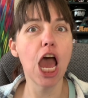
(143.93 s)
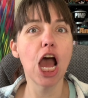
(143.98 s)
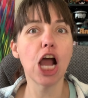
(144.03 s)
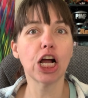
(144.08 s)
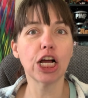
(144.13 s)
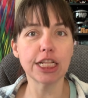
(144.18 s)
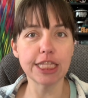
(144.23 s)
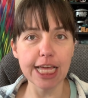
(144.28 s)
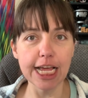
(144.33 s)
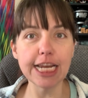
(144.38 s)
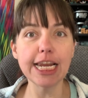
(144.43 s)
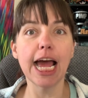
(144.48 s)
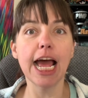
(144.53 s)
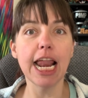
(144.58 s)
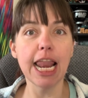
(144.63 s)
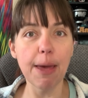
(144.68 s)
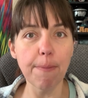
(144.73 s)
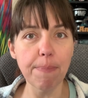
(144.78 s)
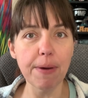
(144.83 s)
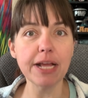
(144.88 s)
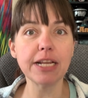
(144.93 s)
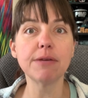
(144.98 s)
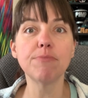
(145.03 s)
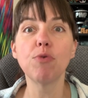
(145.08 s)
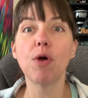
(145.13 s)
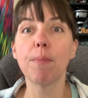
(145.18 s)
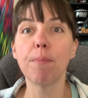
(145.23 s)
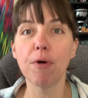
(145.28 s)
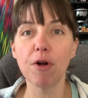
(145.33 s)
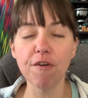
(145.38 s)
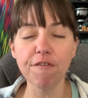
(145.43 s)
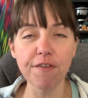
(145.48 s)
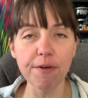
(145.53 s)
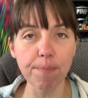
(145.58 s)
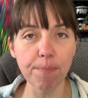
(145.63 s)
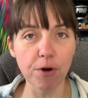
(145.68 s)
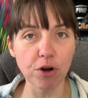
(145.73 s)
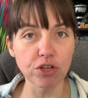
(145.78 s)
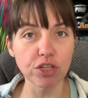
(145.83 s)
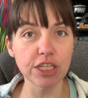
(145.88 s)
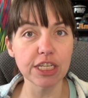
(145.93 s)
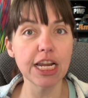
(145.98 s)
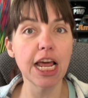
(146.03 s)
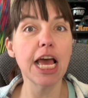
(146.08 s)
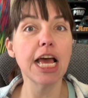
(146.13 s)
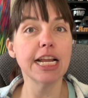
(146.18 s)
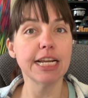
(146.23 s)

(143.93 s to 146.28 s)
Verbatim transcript: Could they not have picked a more perfect person